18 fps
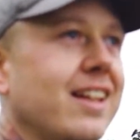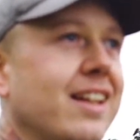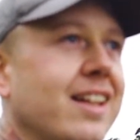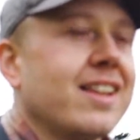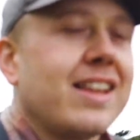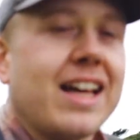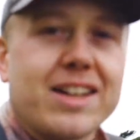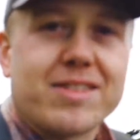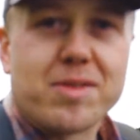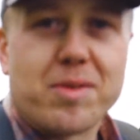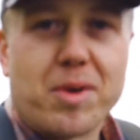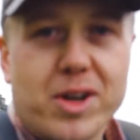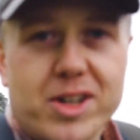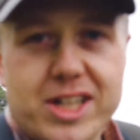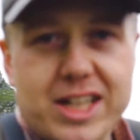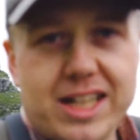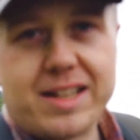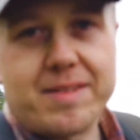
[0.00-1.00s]
Thanks for
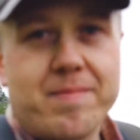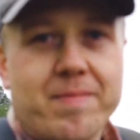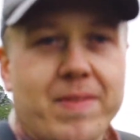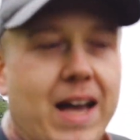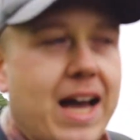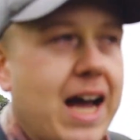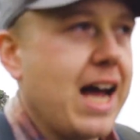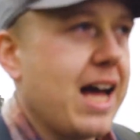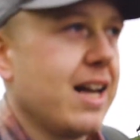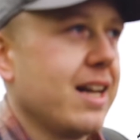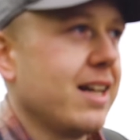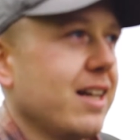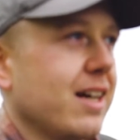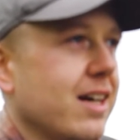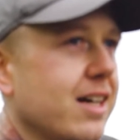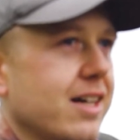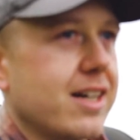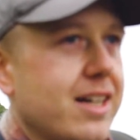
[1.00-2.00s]
watching, and
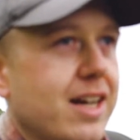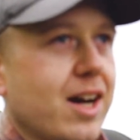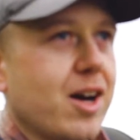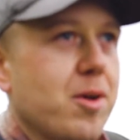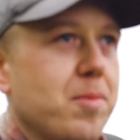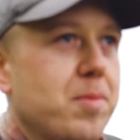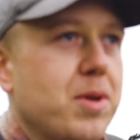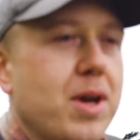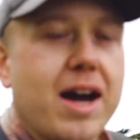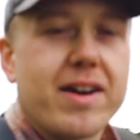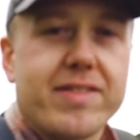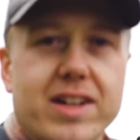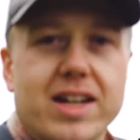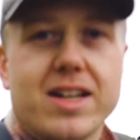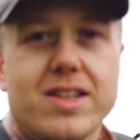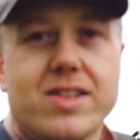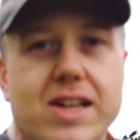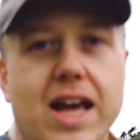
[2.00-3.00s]
I hope you have a
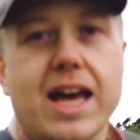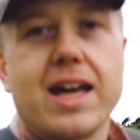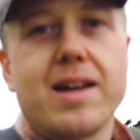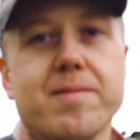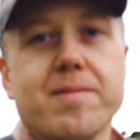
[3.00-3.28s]
nice day.